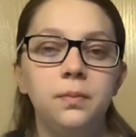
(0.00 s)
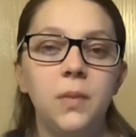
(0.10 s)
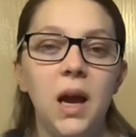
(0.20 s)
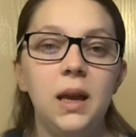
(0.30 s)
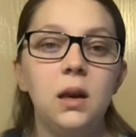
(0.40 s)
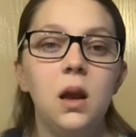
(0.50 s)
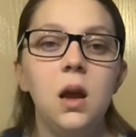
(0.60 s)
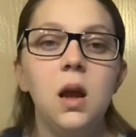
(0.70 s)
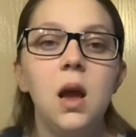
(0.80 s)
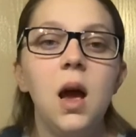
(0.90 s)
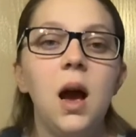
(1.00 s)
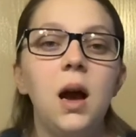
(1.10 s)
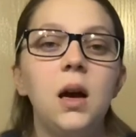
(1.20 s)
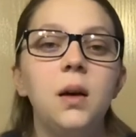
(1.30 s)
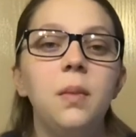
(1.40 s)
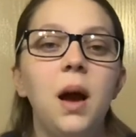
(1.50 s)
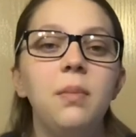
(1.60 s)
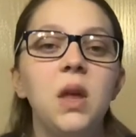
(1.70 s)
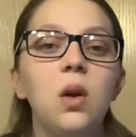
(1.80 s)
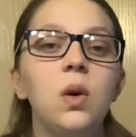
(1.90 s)
height.
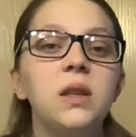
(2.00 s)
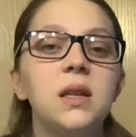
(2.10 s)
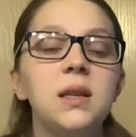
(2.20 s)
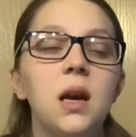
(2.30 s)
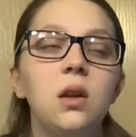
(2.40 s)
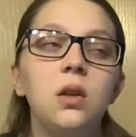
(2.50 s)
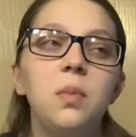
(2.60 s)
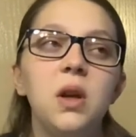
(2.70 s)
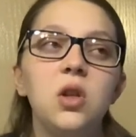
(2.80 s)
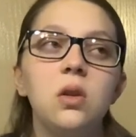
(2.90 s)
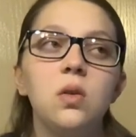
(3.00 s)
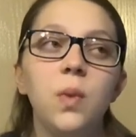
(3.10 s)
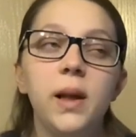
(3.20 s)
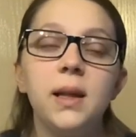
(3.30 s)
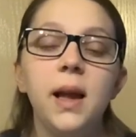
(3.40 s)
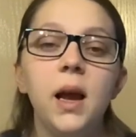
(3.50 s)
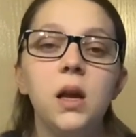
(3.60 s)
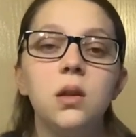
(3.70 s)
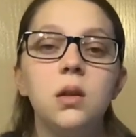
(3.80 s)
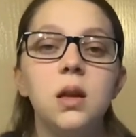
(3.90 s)
I'm then going to stand on the patient's right
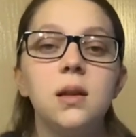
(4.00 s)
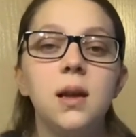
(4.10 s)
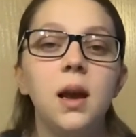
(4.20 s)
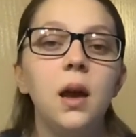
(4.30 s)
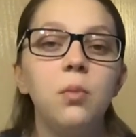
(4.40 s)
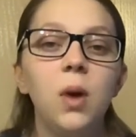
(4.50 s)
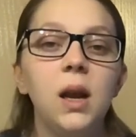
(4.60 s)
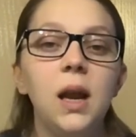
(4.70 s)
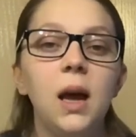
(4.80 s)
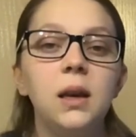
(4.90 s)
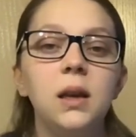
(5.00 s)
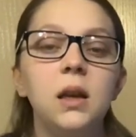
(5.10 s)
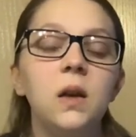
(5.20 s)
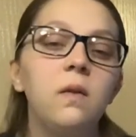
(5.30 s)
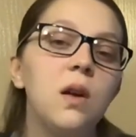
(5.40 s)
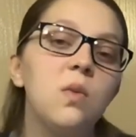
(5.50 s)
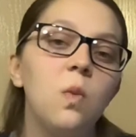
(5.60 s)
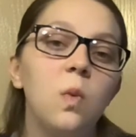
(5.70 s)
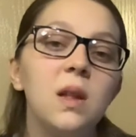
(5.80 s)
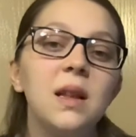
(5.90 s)
side. Since I am right-handed, if I
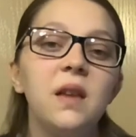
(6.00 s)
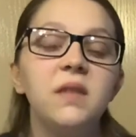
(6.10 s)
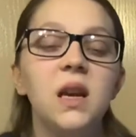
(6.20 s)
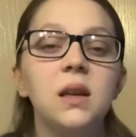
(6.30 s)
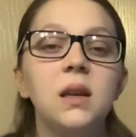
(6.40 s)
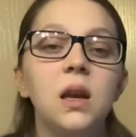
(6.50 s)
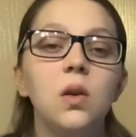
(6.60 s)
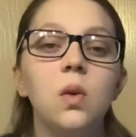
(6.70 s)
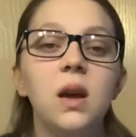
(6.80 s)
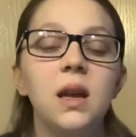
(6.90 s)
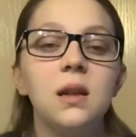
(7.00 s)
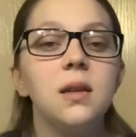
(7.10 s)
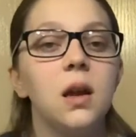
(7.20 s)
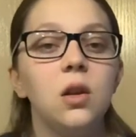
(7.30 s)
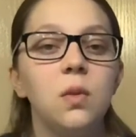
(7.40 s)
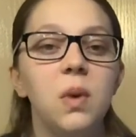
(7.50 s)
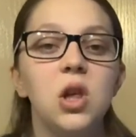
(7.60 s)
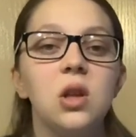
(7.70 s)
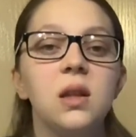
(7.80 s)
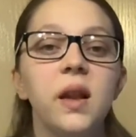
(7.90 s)
was left-handed, I'd go ahead and stand on the
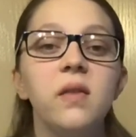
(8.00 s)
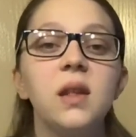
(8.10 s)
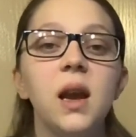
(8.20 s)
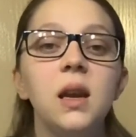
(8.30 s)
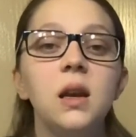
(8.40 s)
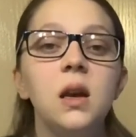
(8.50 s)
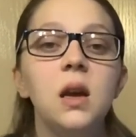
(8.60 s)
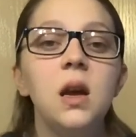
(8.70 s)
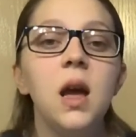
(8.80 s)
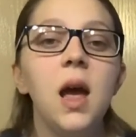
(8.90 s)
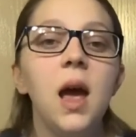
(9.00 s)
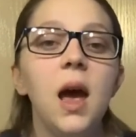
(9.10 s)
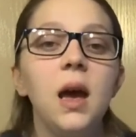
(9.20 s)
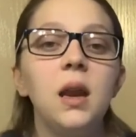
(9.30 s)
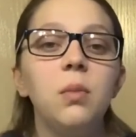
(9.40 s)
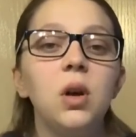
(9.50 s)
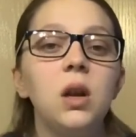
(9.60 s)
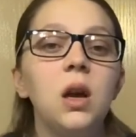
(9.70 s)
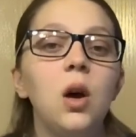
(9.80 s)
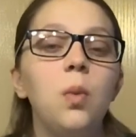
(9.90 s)
patient's left side. And I'm going
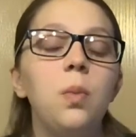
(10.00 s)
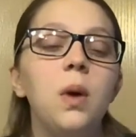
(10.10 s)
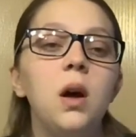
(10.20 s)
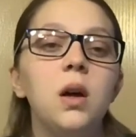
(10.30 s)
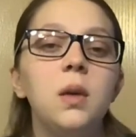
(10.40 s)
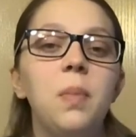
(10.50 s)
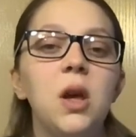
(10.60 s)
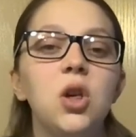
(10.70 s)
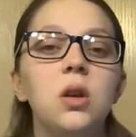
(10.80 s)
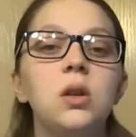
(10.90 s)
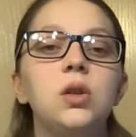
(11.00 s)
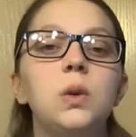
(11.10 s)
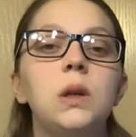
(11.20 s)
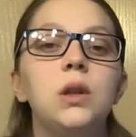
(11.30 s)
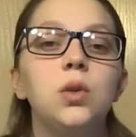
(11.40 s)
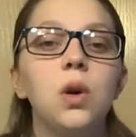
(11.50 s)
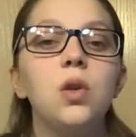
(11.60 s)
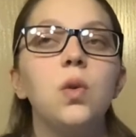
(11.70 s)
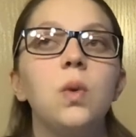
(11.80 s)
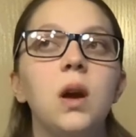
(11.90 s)
to help the patient into a
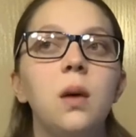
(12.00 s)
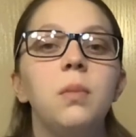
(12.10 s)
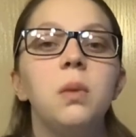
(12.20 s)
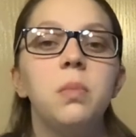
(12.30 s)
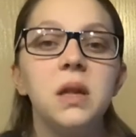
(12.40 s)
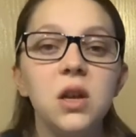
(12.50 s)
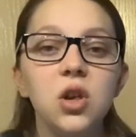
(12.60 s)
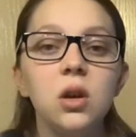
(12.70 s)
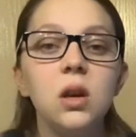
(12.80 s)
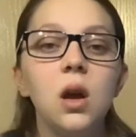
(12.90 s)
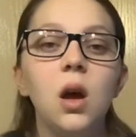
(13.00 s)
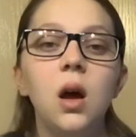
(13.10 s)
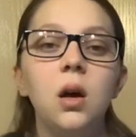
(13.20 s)
dorsal recumbent position,